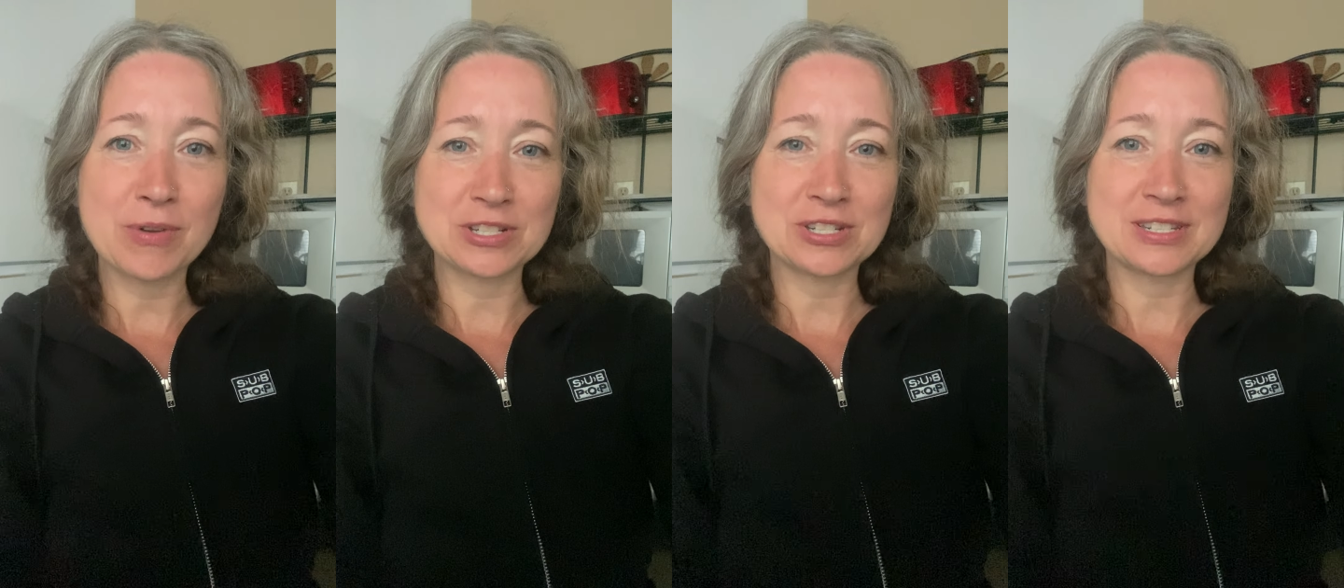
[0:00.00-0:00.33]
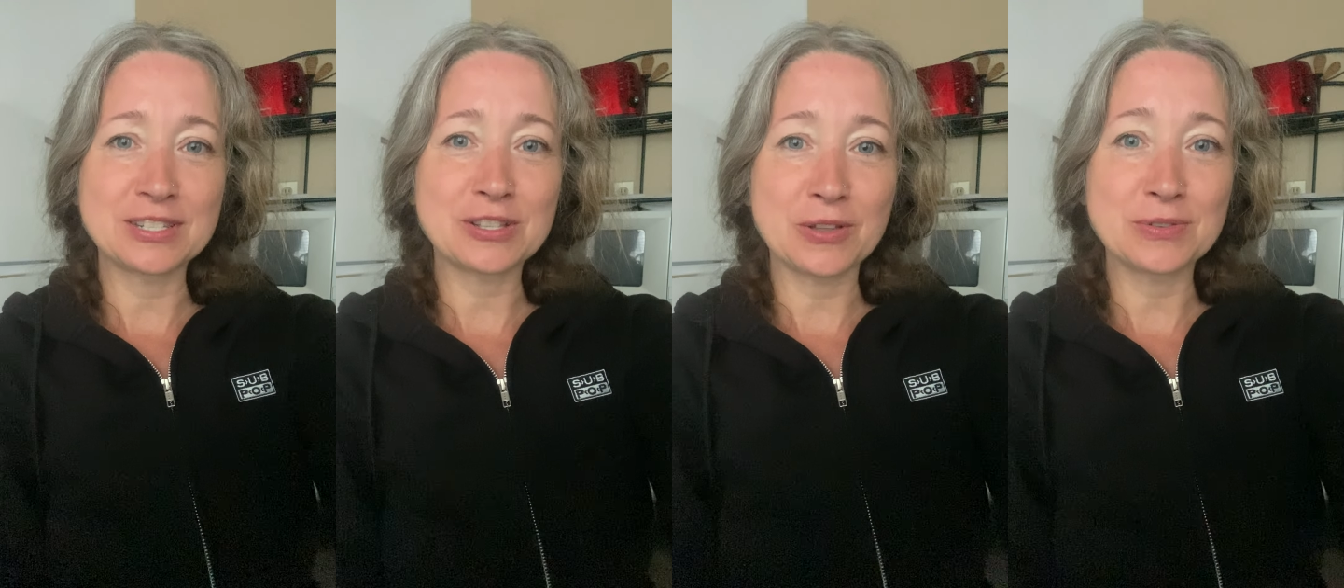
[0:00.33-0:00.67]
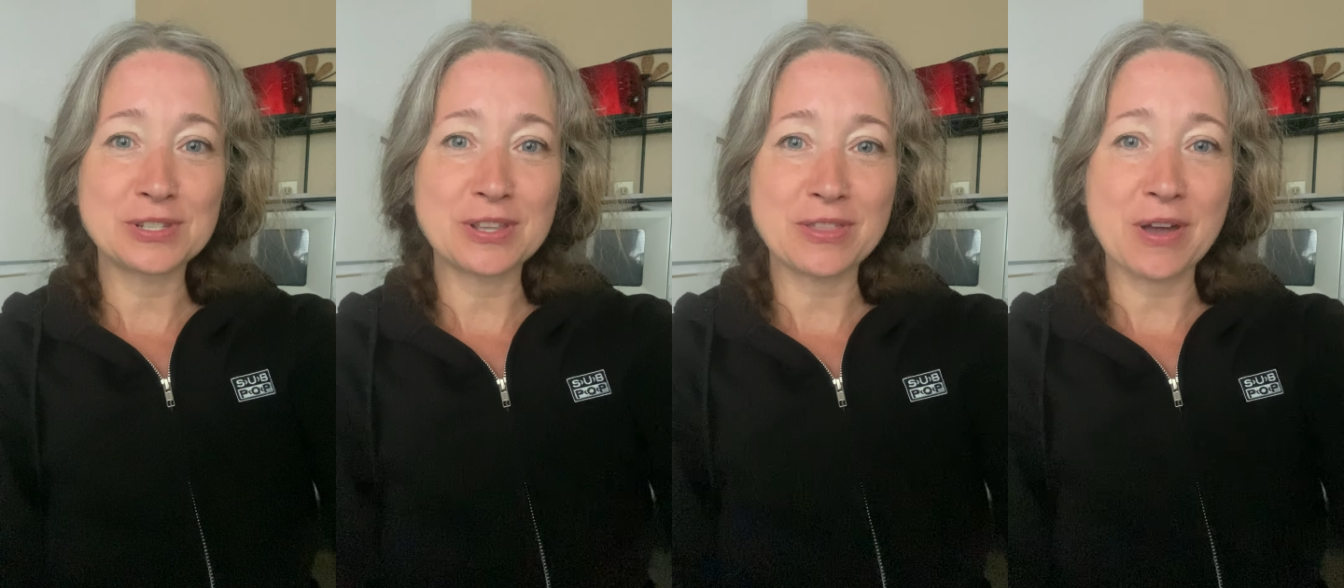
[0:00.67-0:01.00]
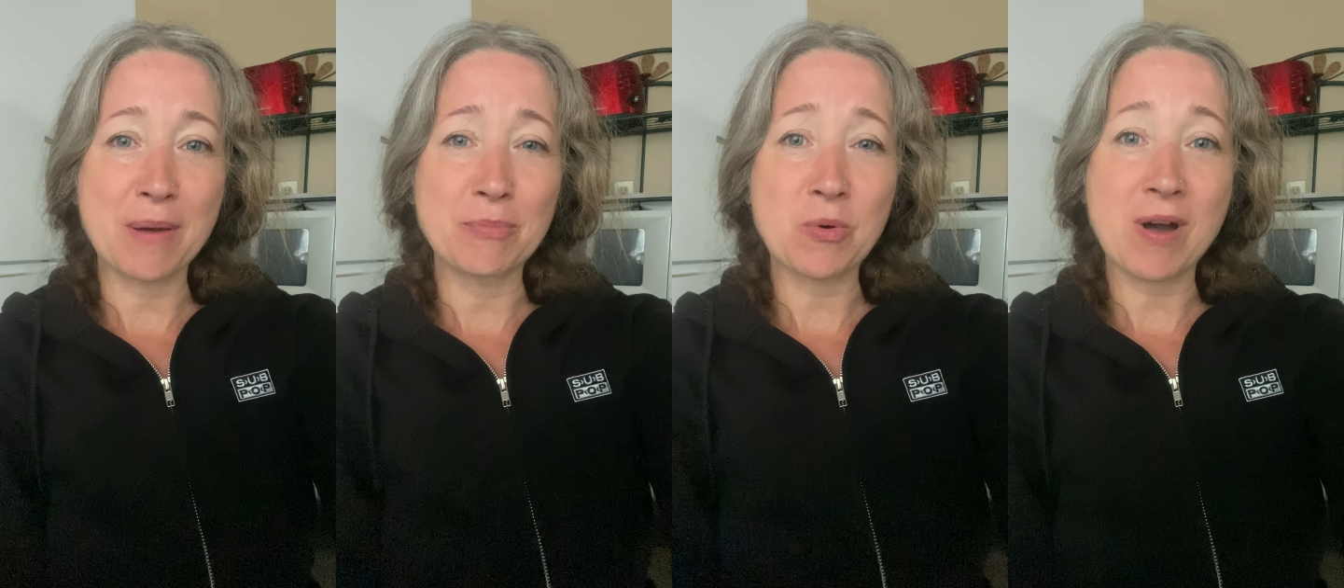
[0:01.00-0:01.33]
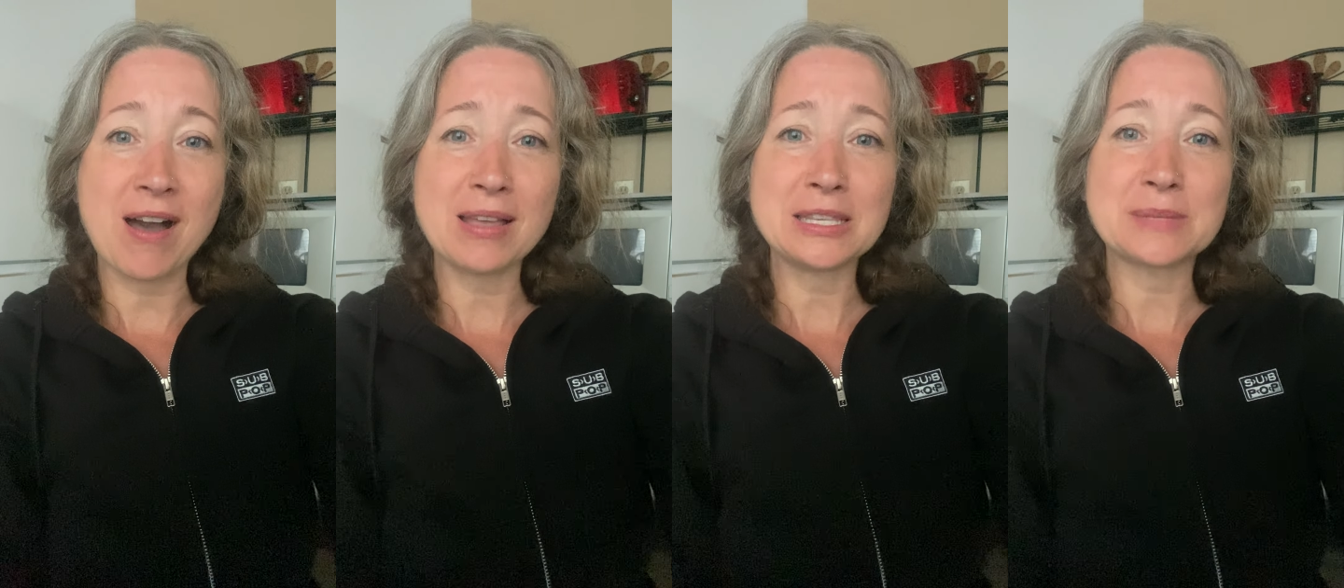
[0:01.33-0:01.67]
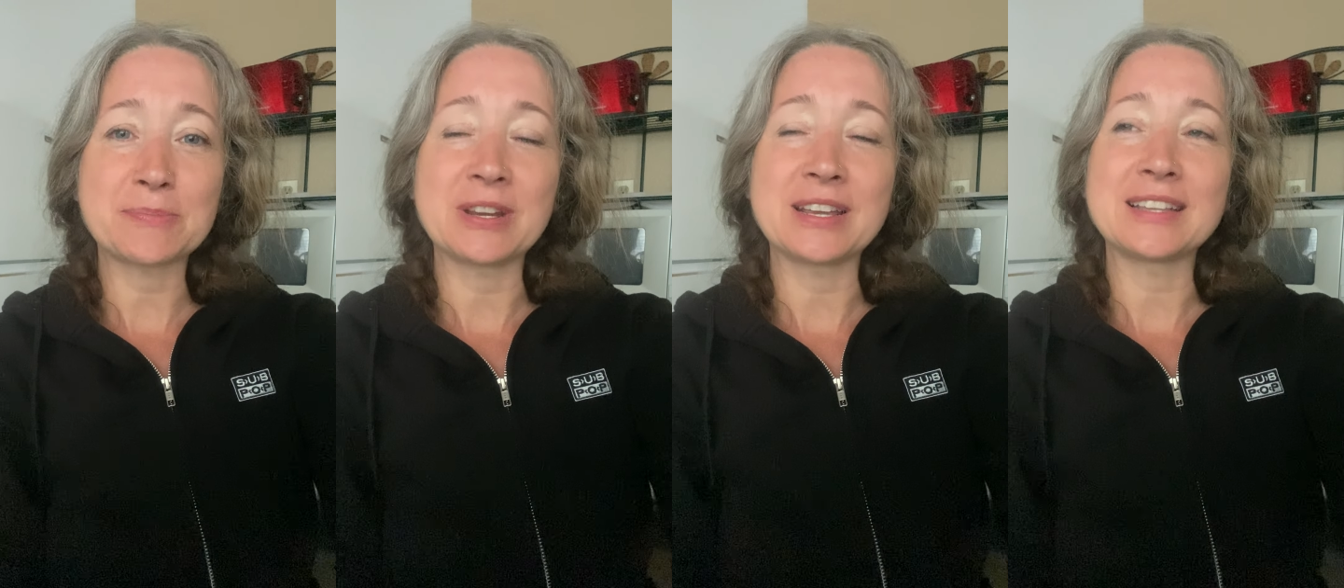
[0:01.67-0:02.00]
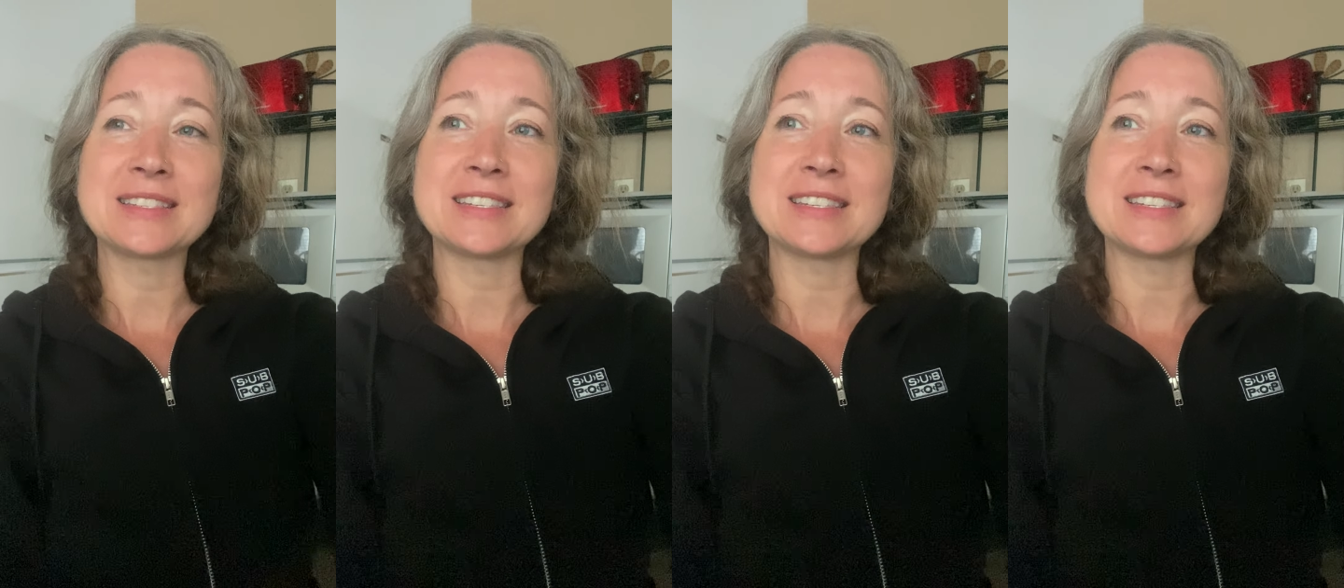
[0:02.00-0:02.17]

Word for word: which is close to the Umpqua Hot Springs.